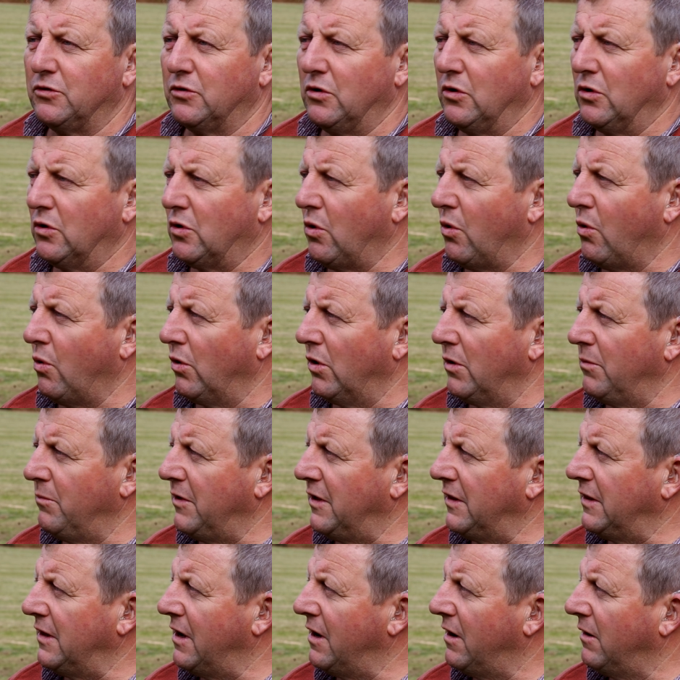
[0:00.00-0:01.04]
you can call them
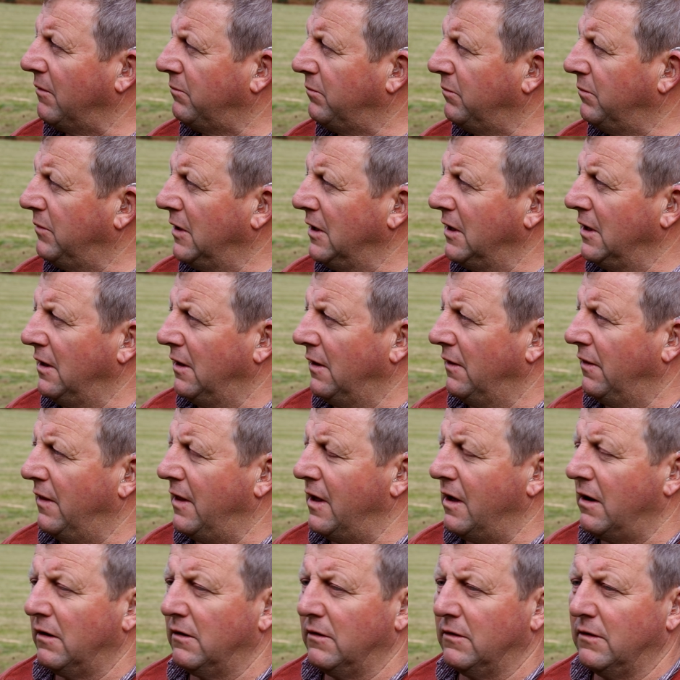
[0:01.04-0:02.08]
and they'll
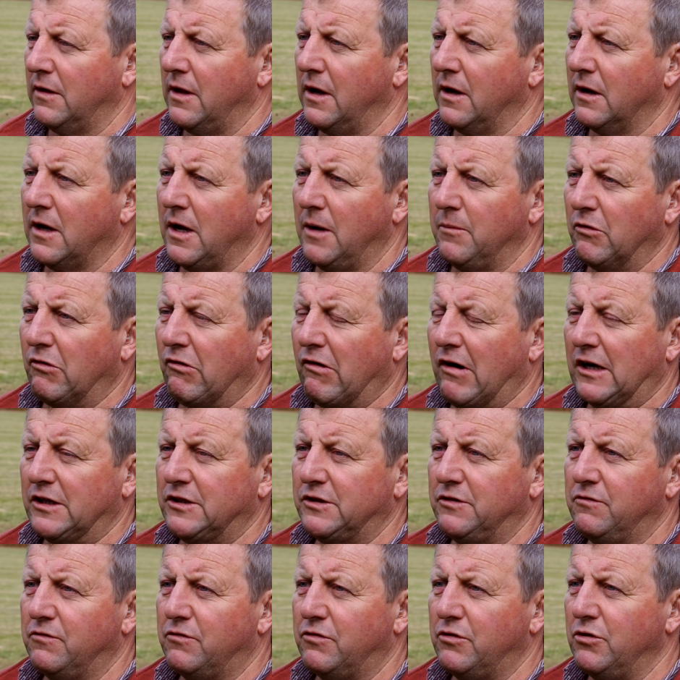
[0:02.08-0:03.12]
they'll they'll come
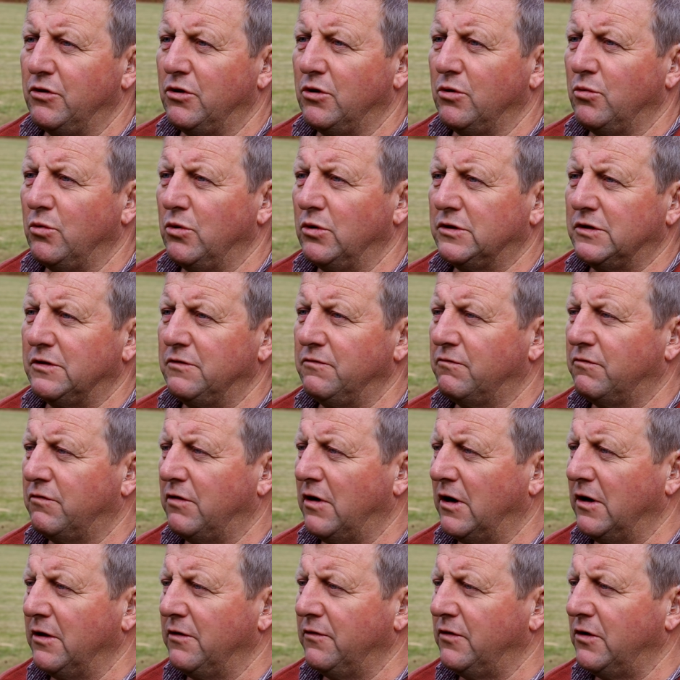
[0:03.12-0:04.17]
crashing through the woods in
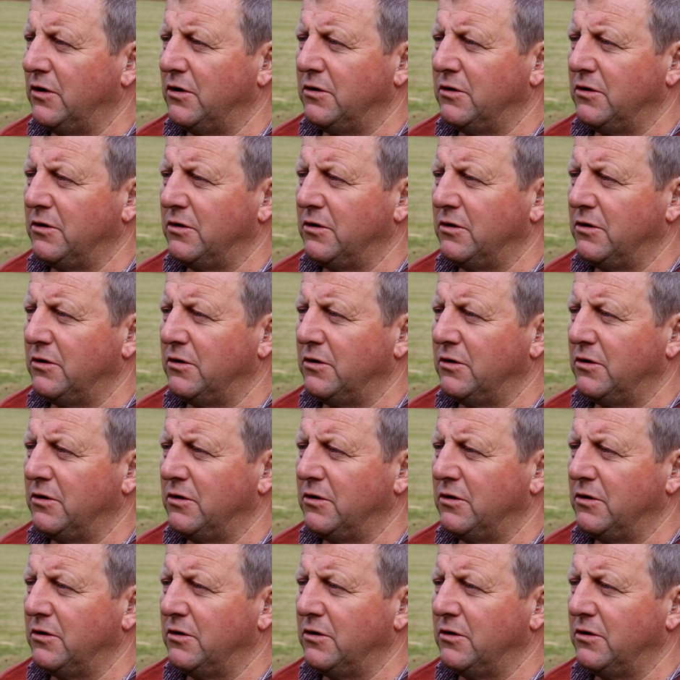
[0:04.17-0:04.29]
front of